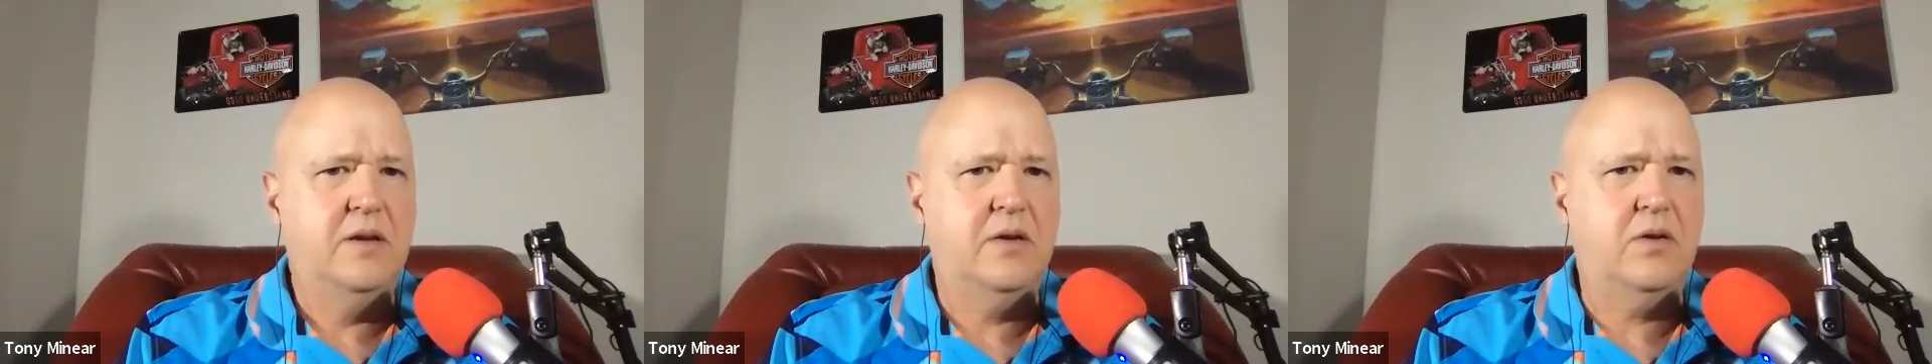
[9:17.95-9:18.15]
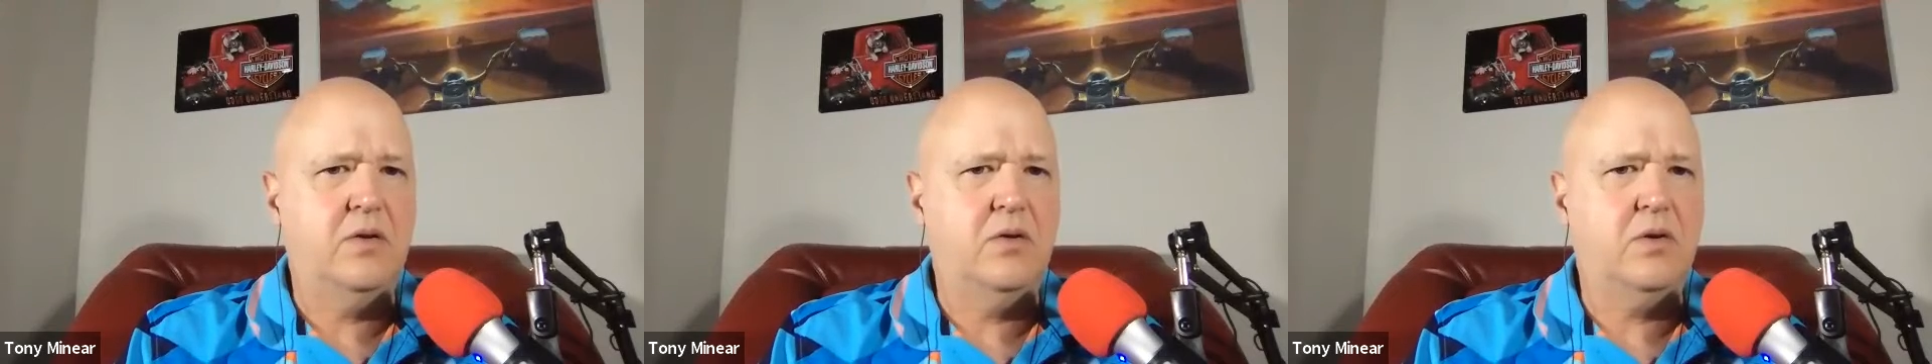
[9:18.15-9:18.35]

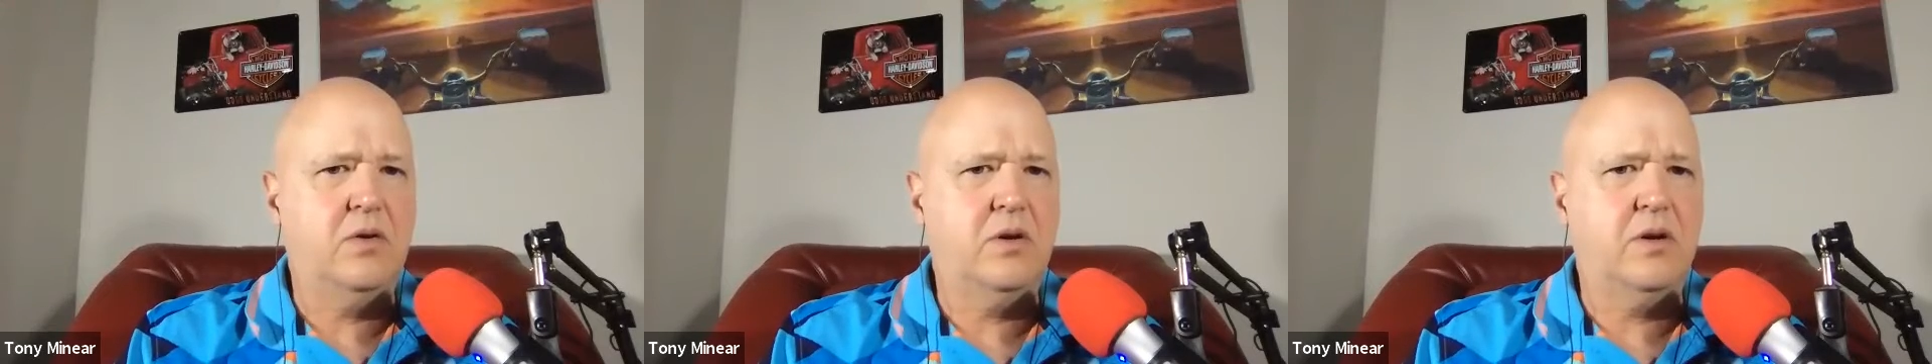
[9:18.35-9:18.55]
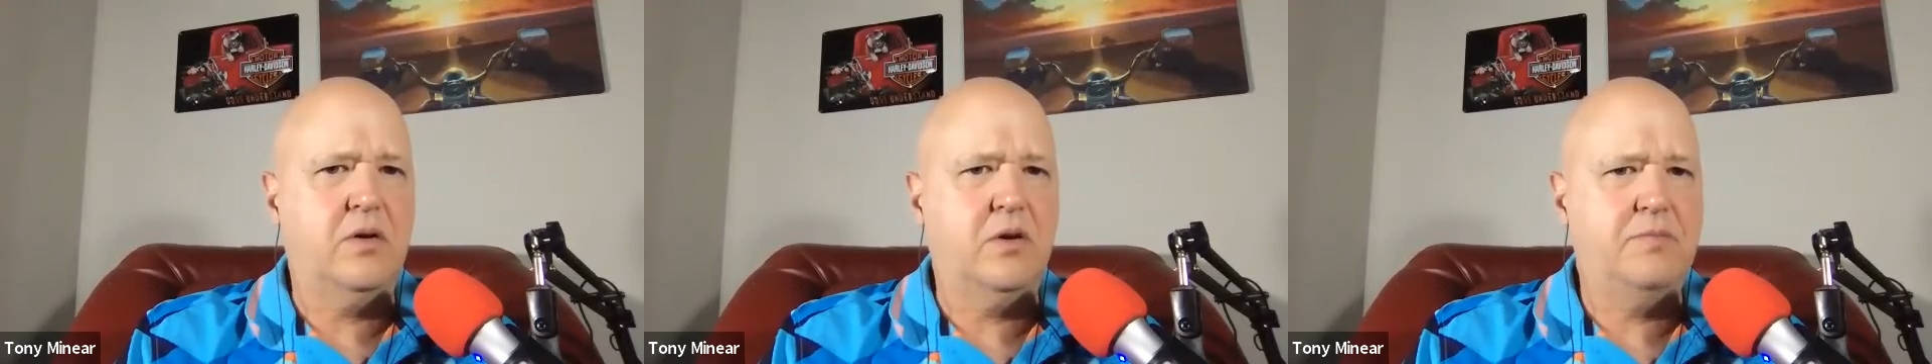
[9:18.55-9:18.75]

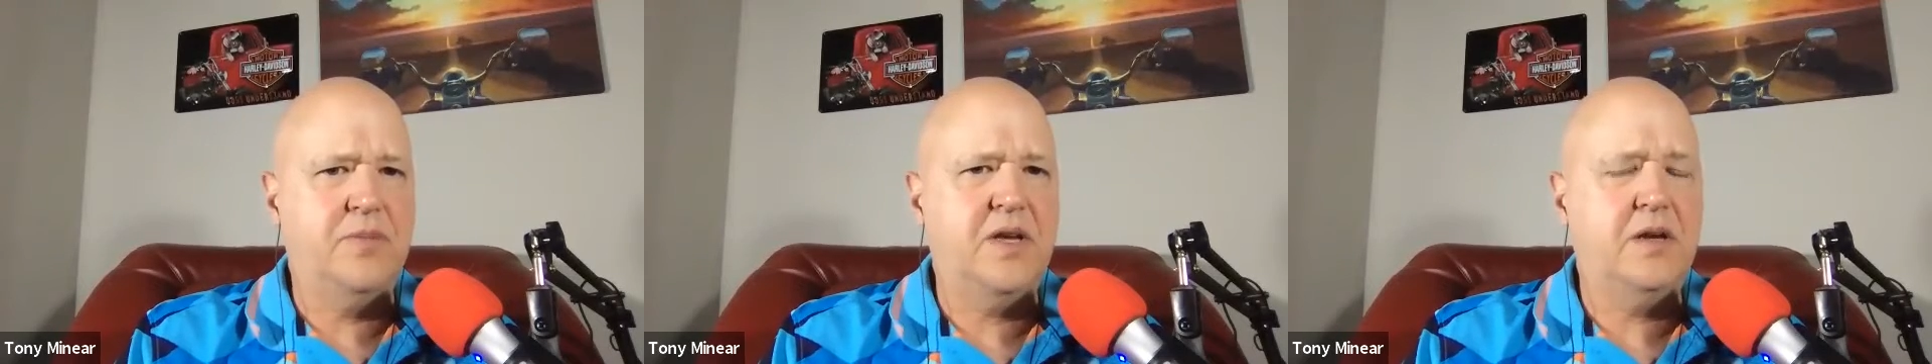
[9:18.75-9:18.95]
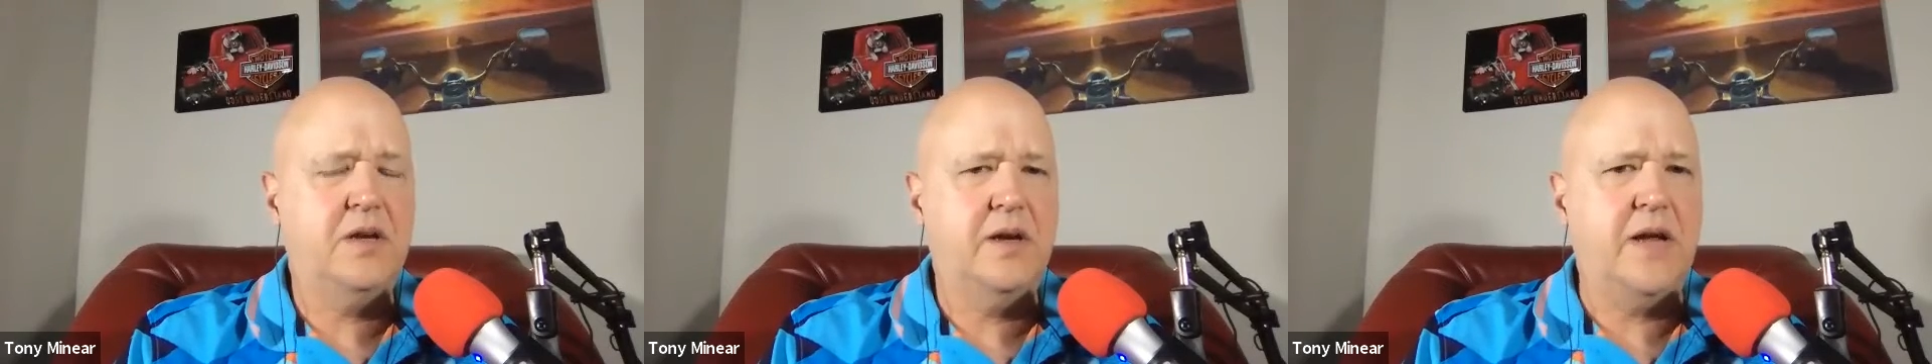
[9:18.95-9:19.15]
or
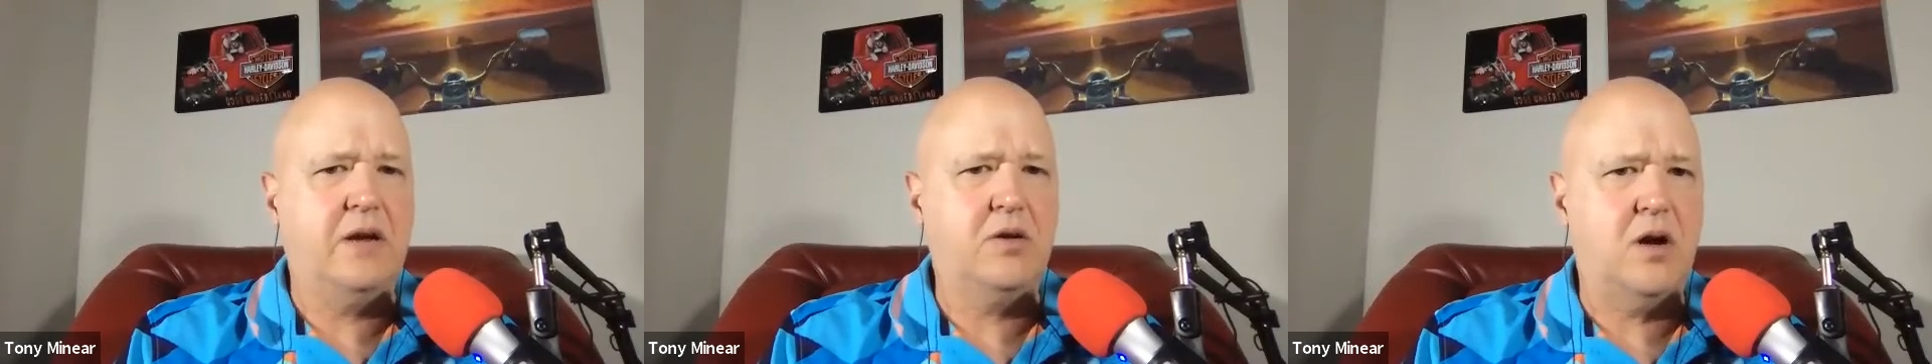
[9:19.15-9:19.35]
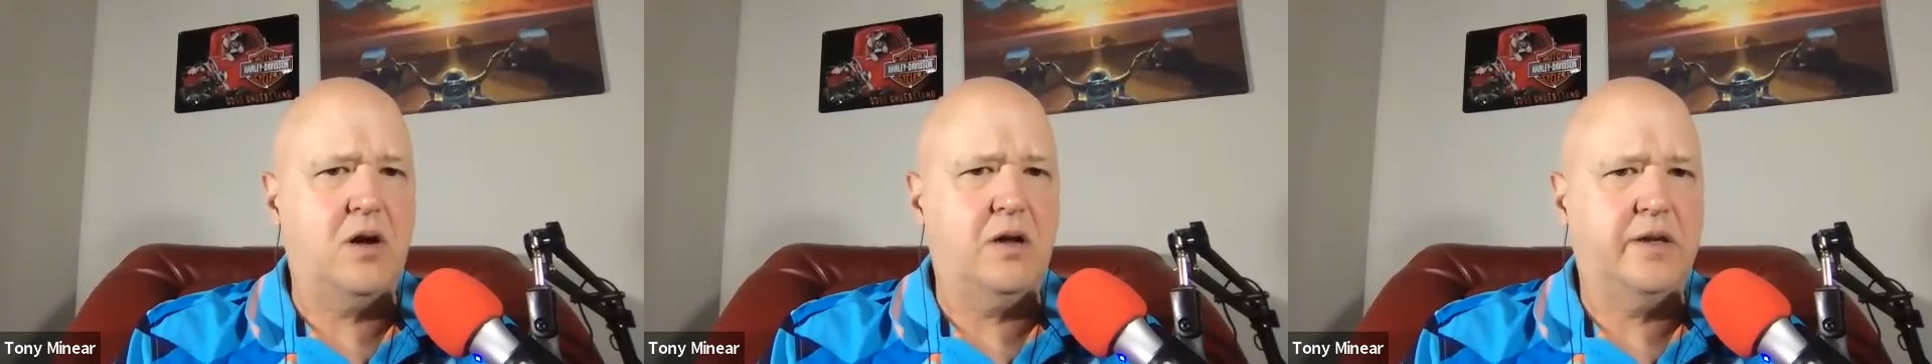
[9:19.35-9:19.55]
be an
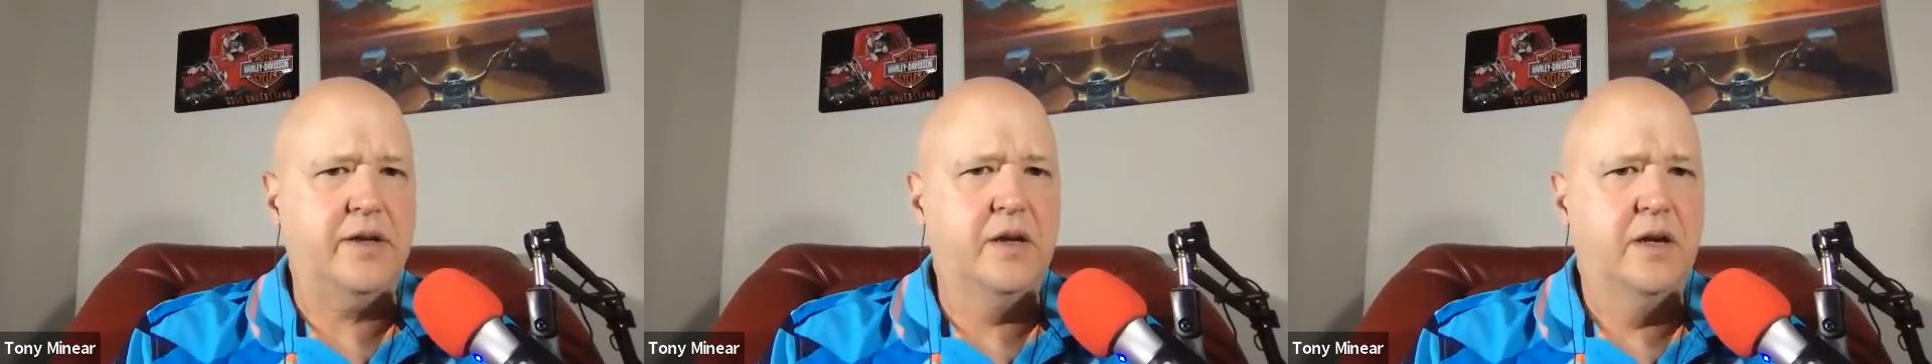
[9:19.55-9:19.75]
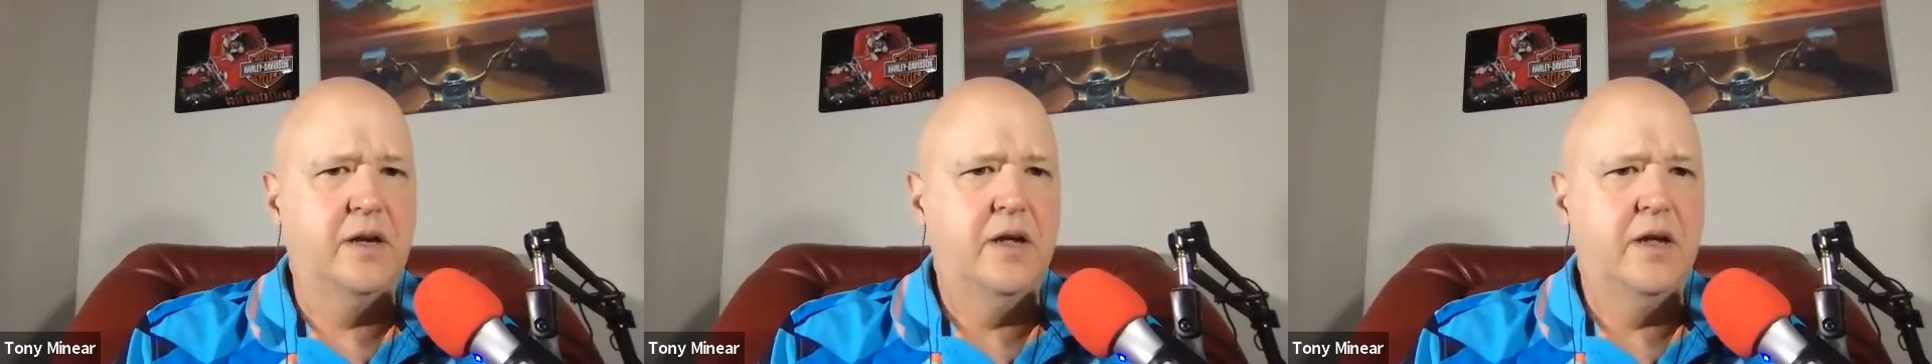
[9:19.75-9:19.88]
alcoholic